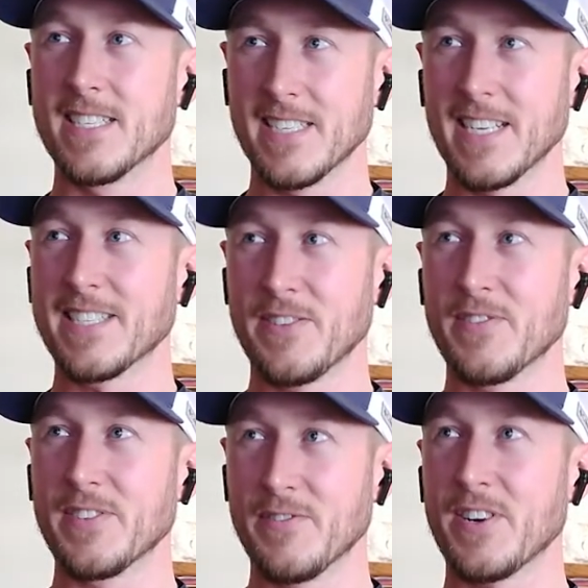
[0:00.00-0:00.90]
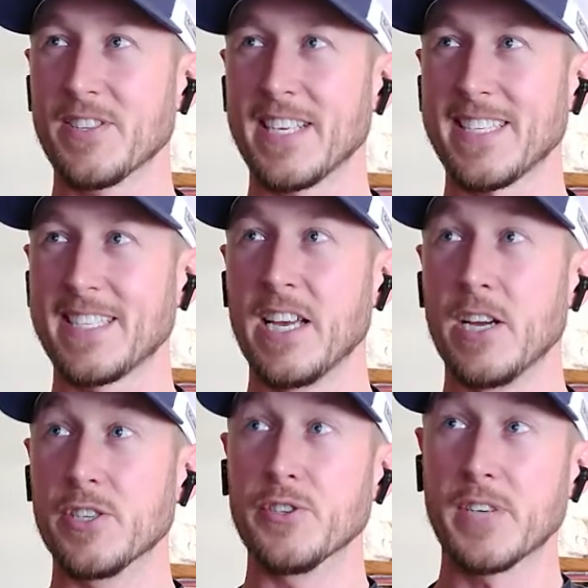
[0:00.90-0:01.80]
Yes, you've heard this.
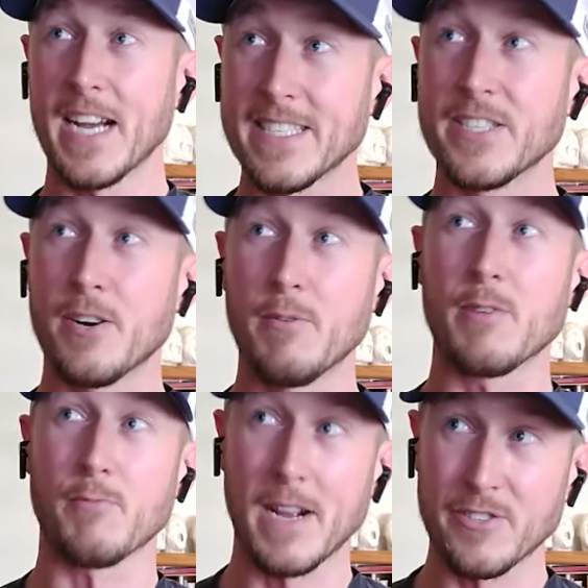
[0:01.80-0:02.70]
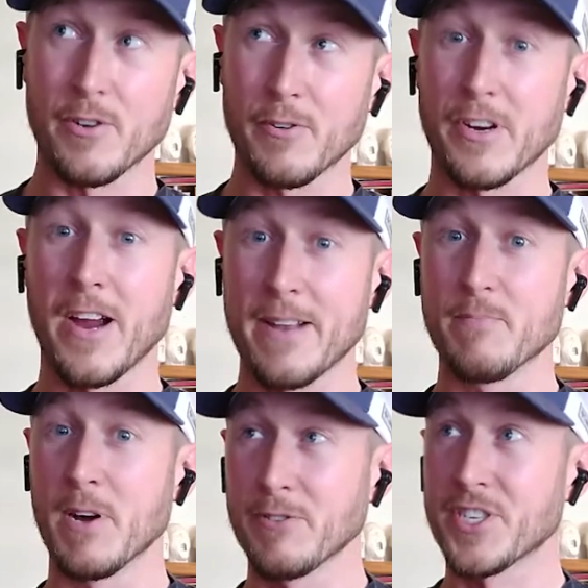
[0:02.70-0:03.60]
Do you guys know what retrograde
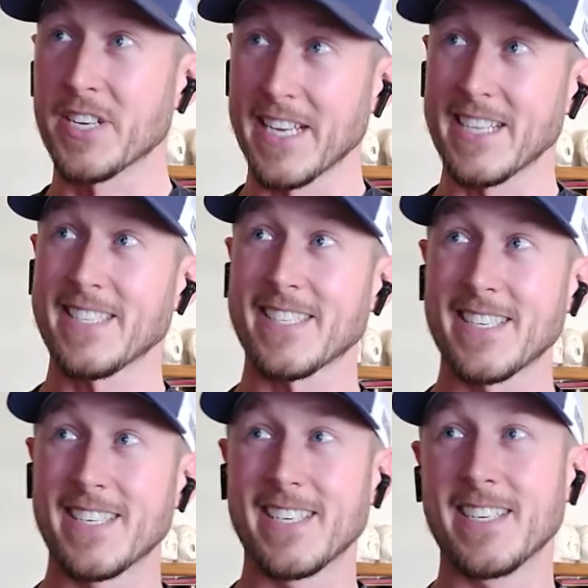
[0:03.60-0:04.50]
motion is?